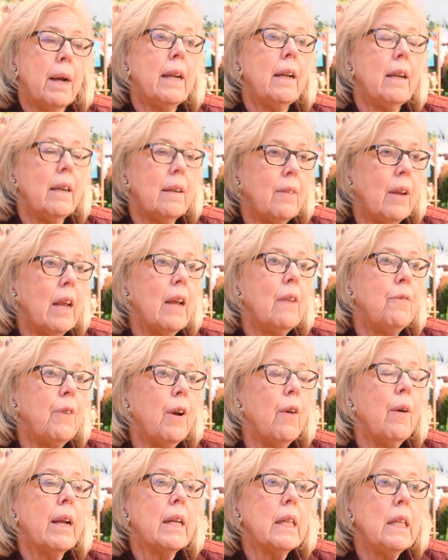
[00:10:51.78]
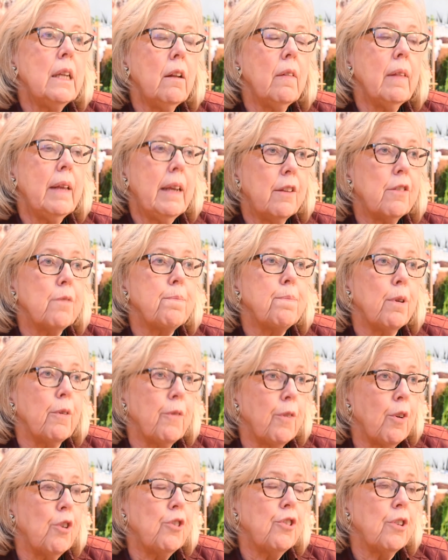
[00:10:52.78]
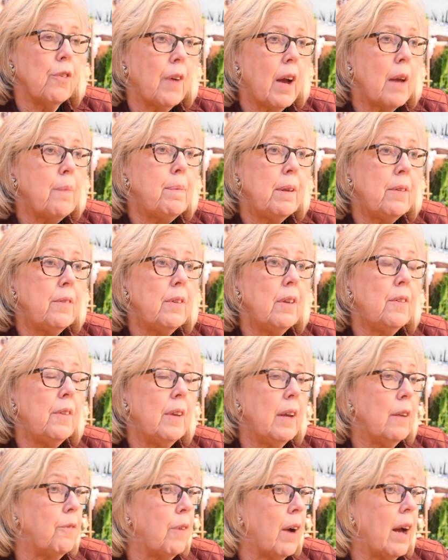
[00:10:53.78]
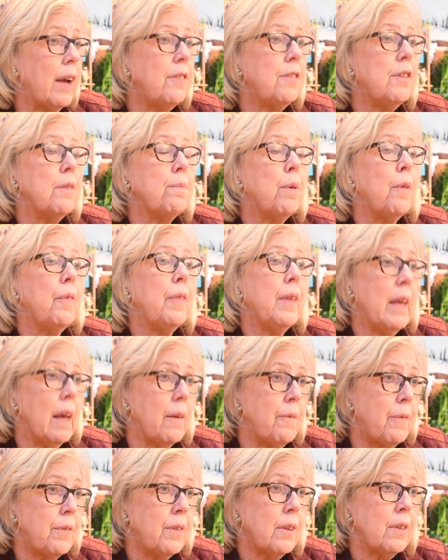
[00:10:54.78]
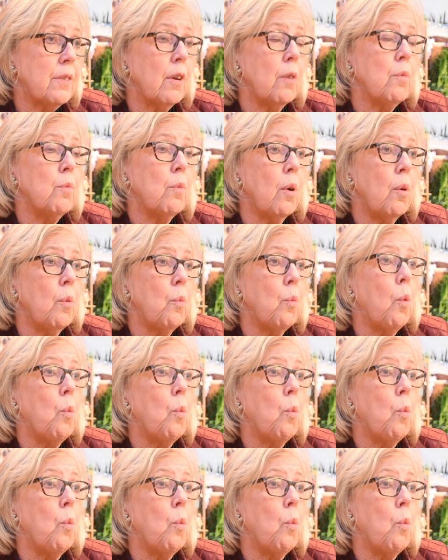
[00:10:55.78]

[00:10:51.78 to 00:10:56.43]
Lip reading: But it very clearly is a perversion of IPCC advice to put the emphasis on